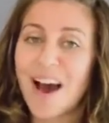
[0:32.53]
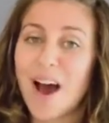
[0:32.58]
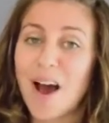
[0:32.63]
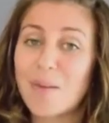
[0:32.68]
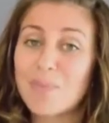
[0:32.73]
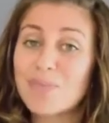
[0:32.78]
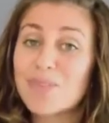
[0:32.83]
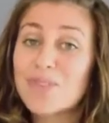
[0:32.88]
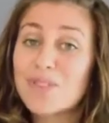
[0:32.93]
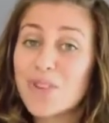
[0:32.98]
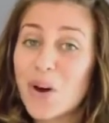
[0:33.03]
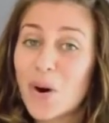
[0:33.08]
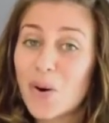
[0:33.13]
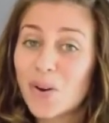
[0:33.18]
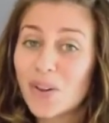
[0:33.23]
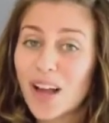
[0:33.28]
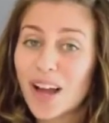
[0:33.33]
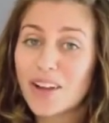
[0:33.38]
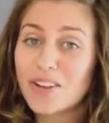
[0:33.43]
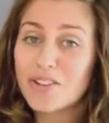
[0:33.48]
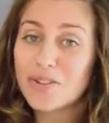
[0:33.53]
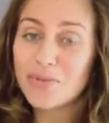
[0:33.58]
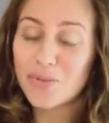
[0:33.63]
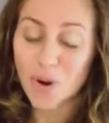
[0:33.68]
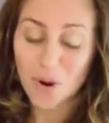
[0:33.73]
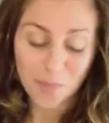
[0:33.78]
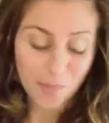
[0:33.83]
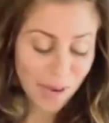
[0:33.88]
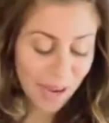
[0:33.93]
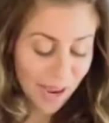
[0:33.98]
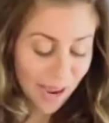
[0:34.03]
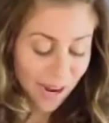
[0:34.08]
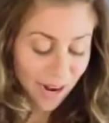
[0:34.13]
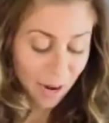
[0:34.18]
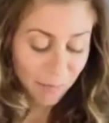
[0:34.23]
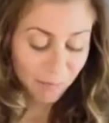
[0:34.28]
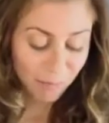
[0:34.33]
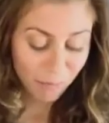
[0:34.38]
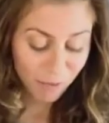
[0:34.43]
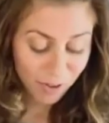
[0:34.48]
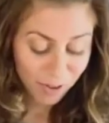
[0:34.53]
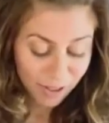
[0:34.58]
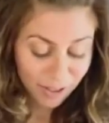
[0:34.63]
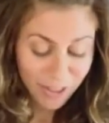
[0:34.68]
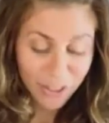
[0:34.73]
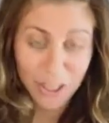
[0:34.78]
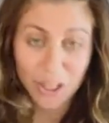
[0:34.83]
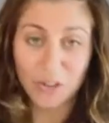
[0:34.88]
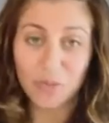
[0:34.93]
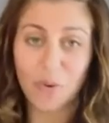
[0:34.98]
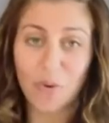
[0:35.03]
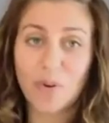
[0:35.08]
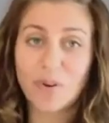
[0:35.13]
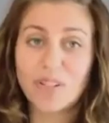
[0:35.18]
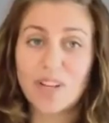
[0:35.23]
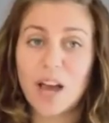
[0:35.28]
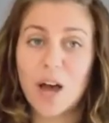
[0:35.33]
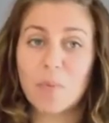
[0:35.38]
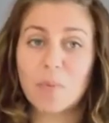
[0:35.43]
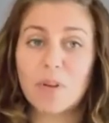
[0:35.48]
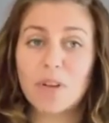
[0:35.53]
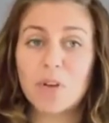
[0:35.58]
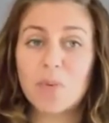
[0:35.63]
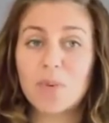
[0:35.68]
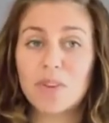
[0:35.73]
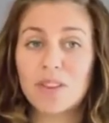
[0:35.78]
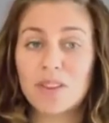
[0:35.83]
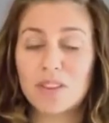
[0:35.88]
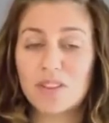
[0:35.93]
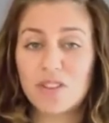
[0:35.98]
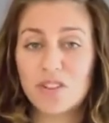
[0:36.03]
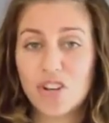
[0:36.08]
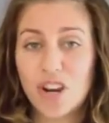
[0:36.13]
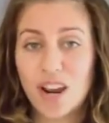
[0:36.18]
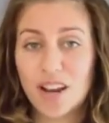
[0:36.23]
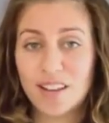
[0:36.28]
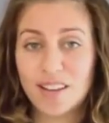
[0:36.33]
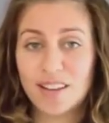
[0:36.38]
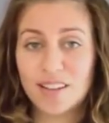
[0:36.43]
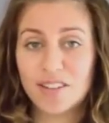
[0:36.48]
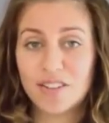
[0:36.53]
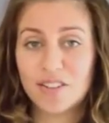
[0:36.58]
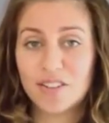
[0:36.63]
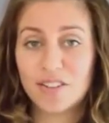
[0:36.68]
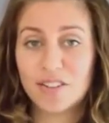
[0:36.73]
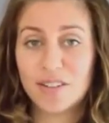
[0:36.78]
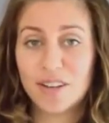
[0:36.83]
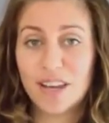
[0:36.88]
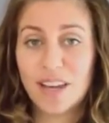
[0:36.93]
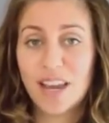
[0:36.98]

I'm so glad you wrote me, and I'm really looking forward to helping you with this challenge.